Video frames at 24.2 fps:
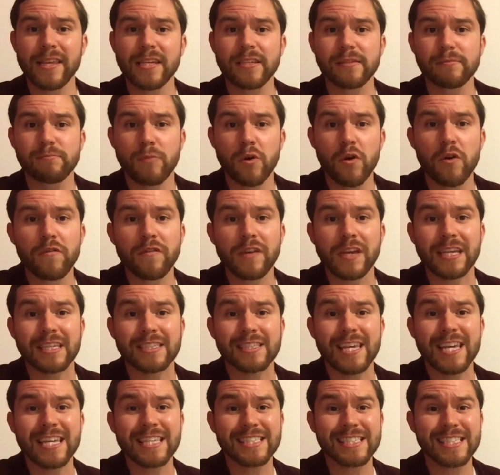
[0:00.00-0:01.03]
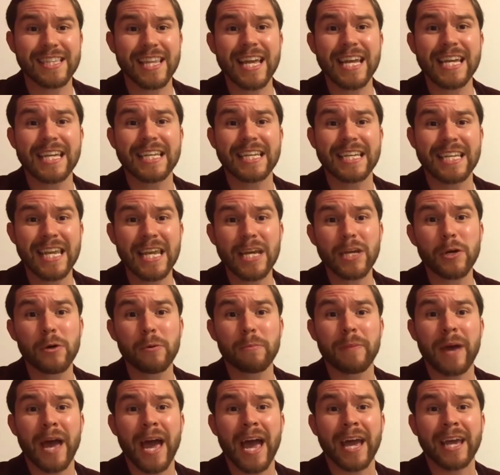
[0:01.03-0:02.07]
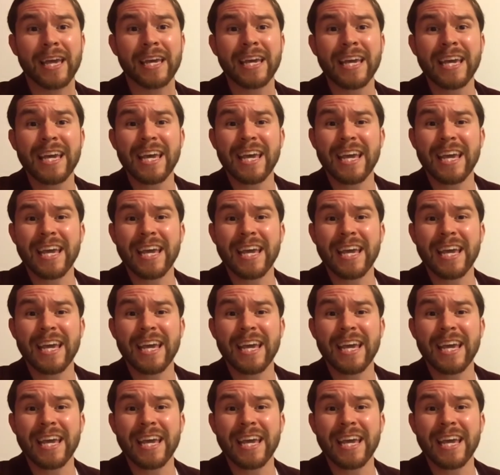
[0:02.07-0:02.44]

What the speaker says: these movies. It's like Nickelback.